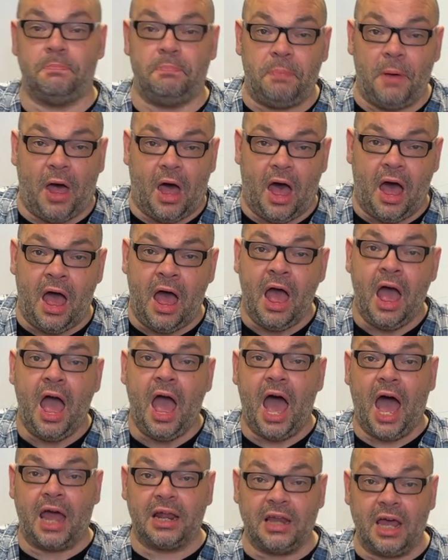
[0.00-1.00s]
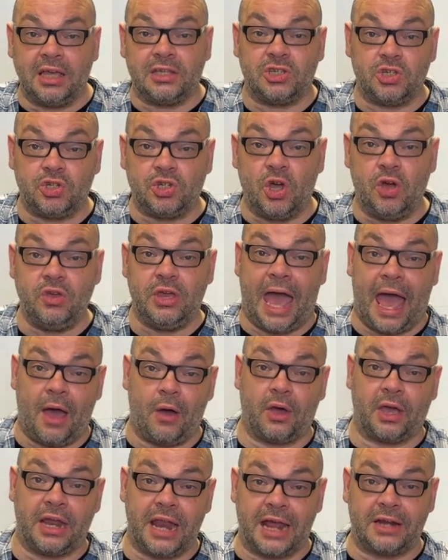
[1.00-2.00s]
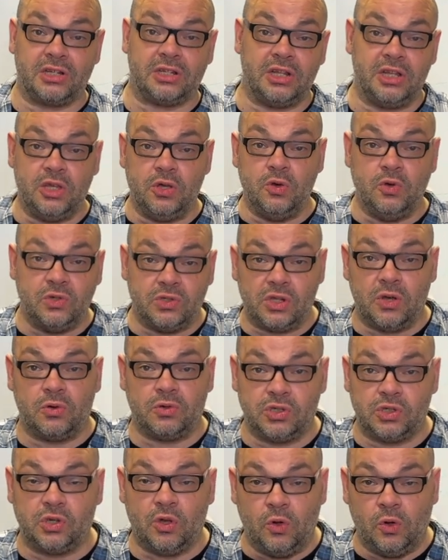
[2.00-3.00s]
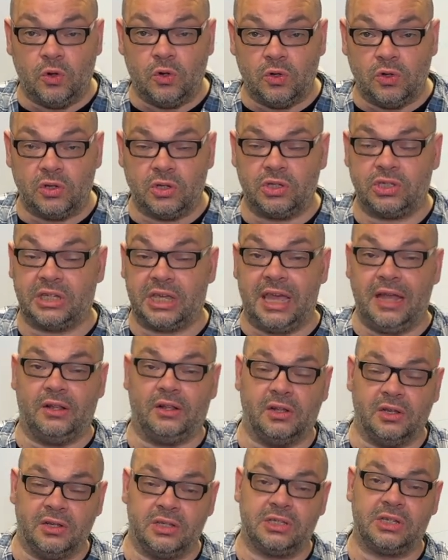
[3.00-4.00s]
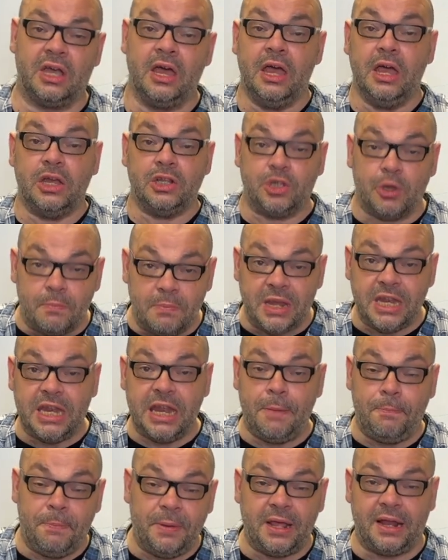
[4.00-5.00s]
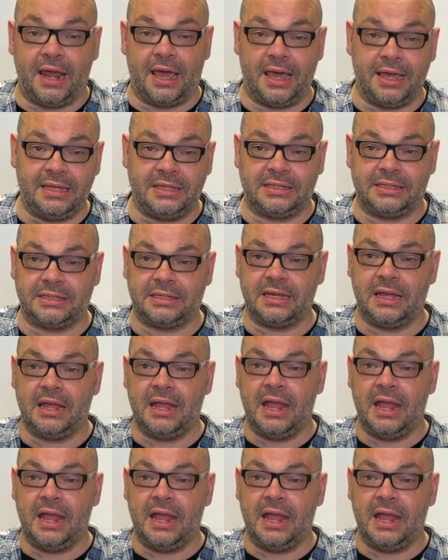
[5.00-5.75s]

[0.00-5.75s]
but I'd like to show you how I can actually use those school skills to manipulate